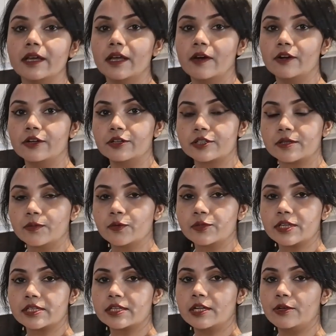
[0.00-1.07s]
our
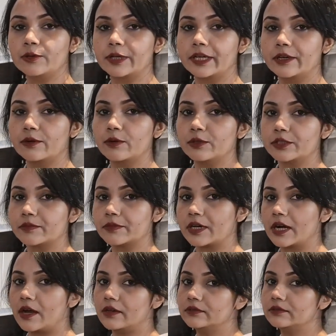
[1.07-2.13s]
samosas are looking golden
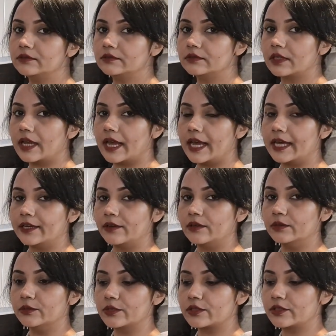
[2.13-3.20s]
brown and
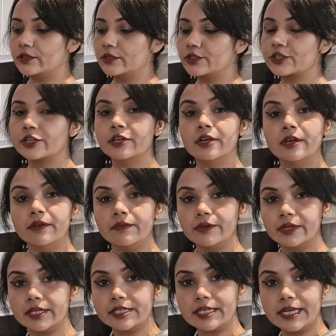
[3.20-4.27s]
almost cooked, we're
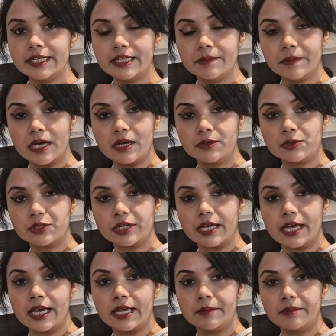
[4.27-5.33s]
gonna take them out
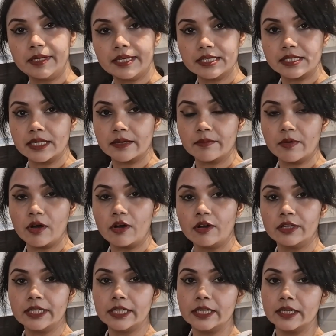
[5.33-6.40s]
and place them
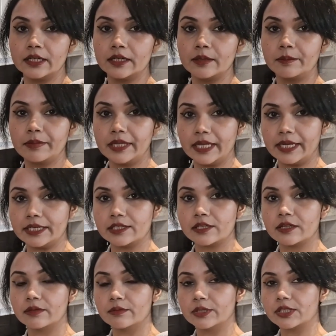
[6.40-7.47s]
on a plate
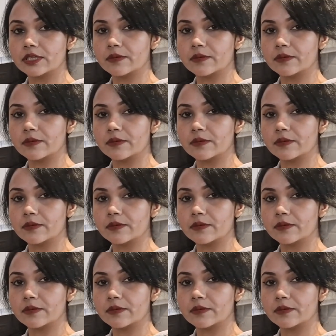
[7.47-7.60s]
with